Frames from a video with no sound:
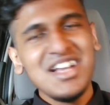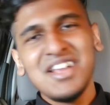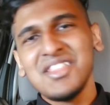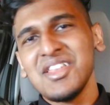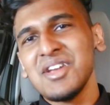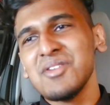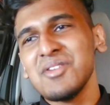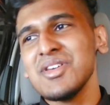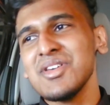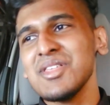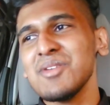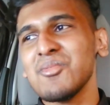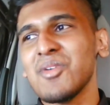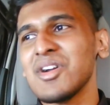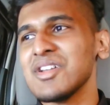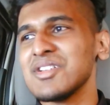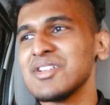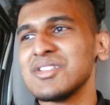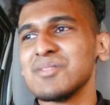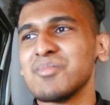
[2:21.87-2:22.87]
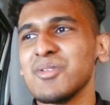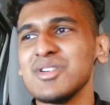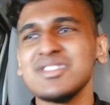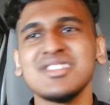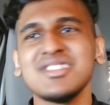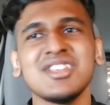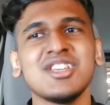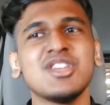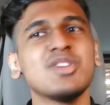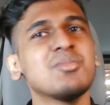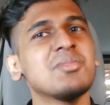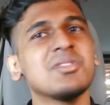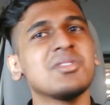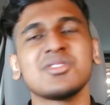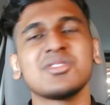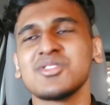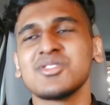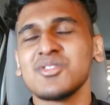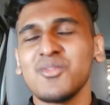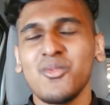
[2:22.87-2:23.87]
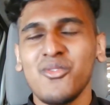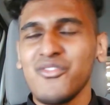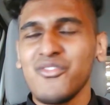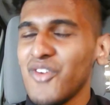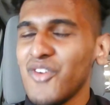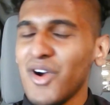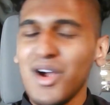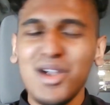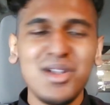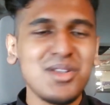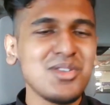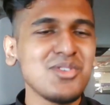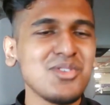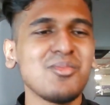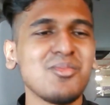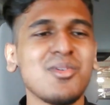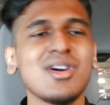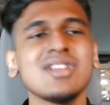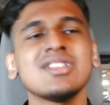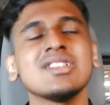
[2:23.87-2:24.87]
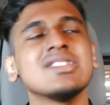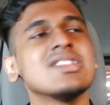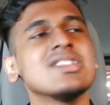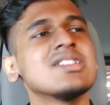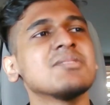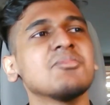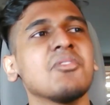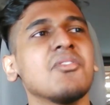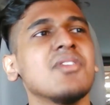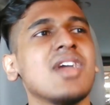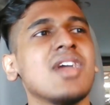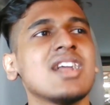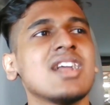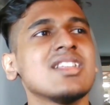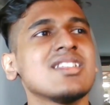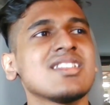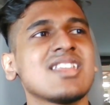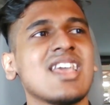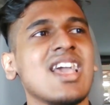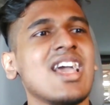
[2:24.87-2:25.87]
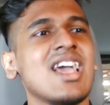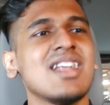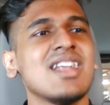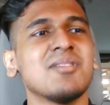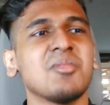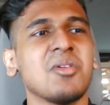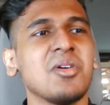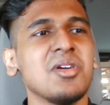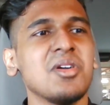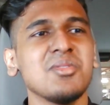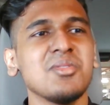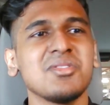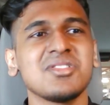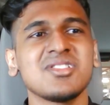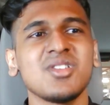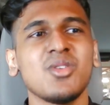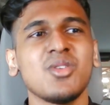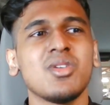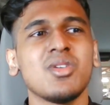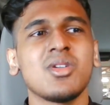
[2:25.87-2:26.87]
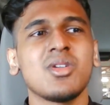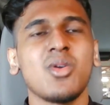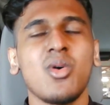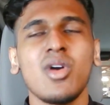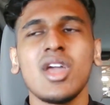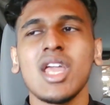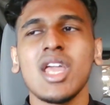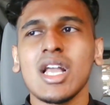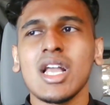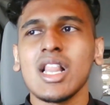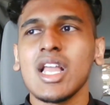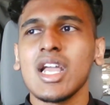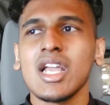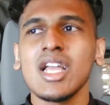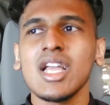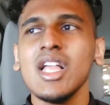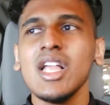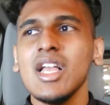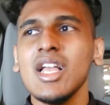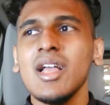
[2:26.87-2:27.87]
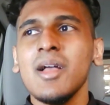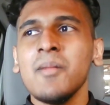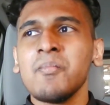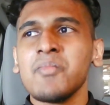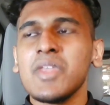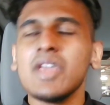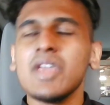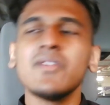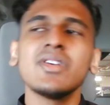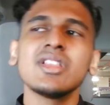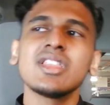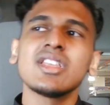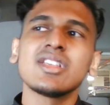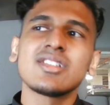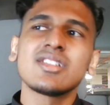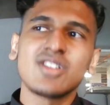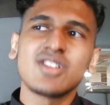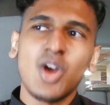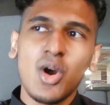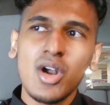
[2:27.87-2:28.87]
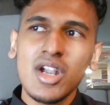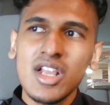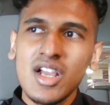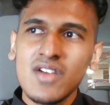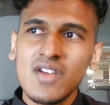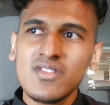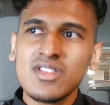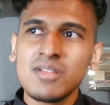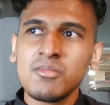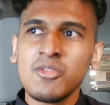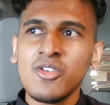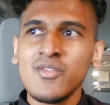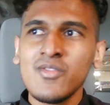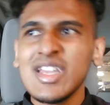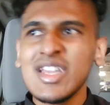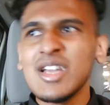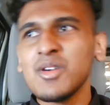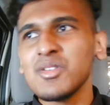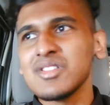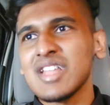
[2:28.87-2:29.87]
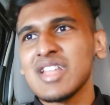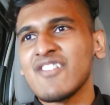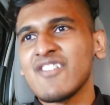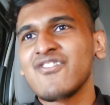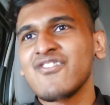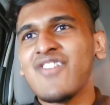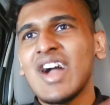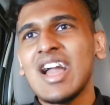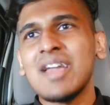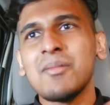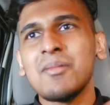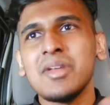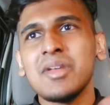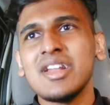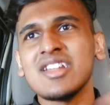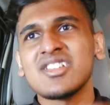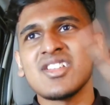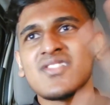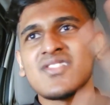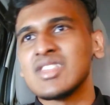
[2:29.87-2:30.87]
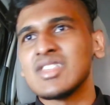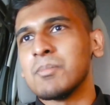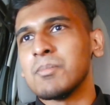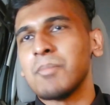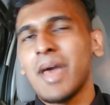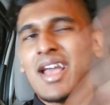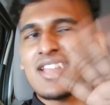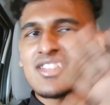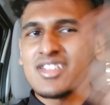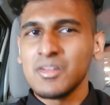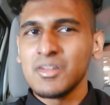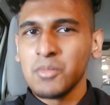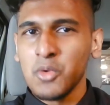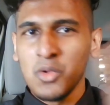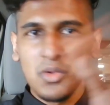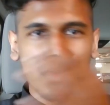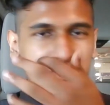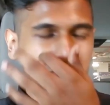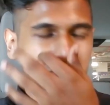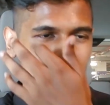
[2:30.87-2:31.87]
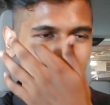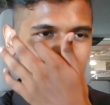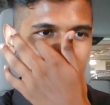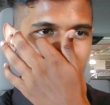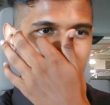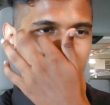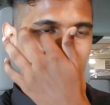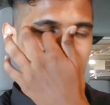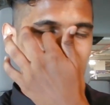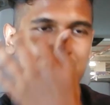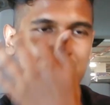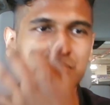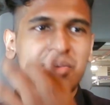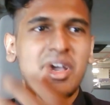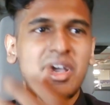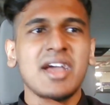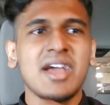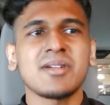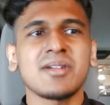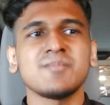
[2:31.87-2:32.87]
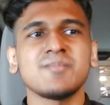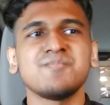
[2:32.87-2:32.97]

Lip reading: They really wanted to push the humans far too much in this movie. I just can't, bro. It was so annoying. Like, even the starting of the movie, it was like 5 minutes of the Maximals flashback.